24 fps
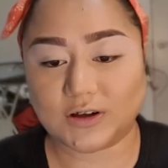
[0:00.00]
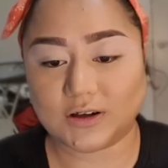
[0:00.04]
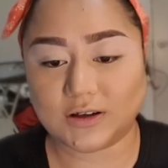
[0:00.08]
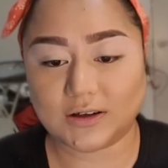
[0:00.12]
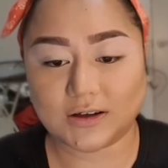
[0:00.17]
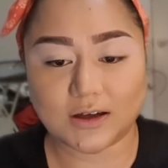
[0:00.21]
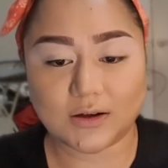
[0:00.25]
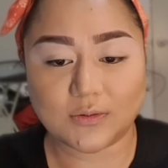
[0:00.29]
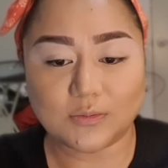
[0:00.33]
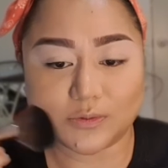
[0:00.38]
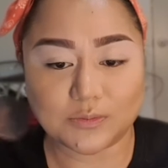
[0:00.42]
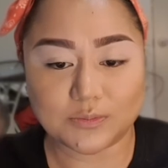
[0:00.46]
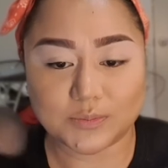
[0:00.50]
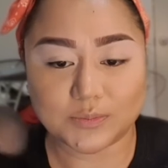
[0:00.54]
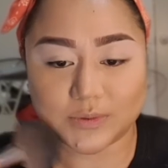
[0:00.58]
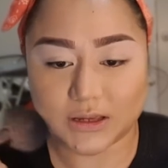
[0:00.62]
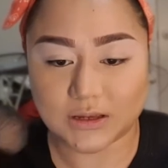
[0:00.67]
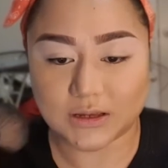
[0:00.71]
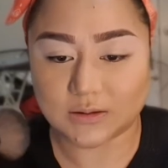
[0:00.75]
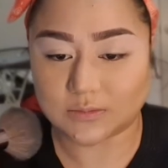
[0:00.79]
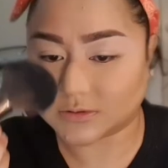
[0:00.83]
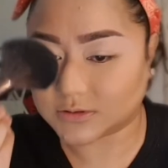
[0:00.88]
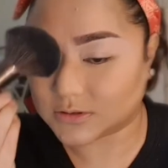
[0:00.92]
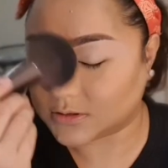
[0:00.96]
I won't be
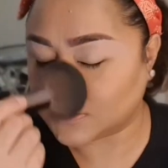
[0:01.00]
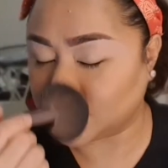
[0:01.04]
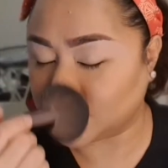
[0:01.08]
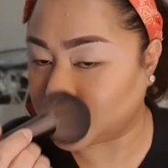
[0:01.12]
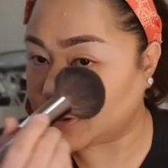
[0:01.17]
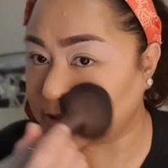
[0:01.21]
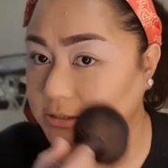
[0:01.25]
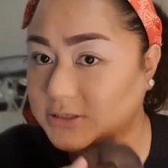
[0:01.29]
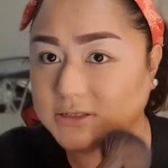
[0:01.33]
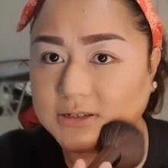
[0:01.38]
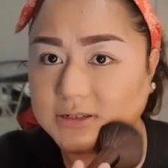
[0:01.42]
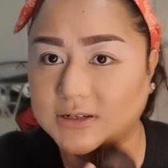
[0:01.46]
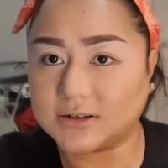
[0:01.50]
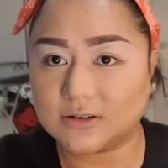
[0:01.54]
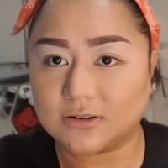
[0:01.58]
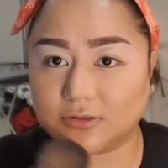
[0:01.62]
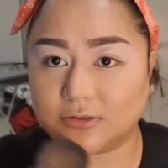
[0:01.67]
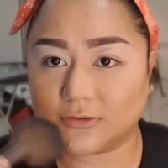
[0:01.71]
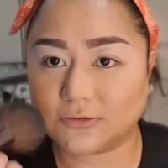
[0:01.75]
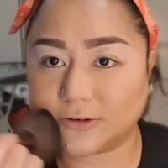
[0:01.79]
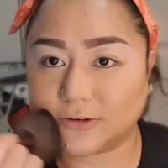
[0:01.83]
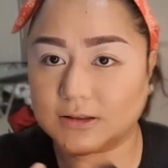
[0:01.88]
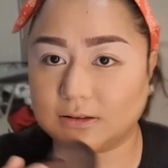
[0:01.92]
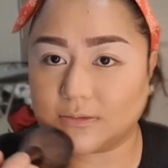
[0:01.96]
able to brush that
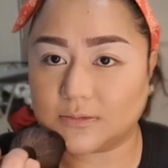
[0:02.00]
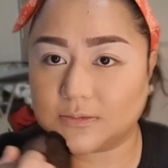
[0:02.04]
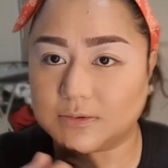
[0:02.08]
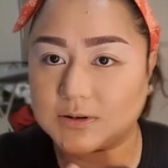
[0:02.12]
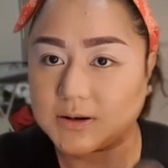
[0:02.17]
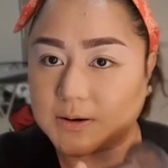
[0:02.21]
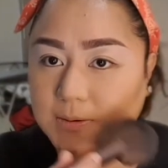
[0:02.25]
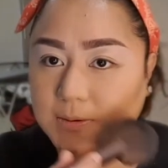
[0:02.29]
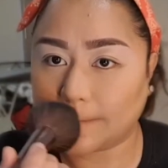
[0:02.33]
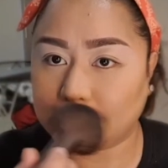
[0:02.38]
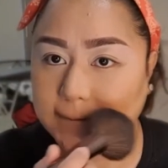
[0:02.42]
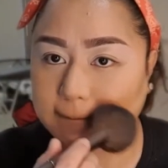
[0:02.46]
off anymore.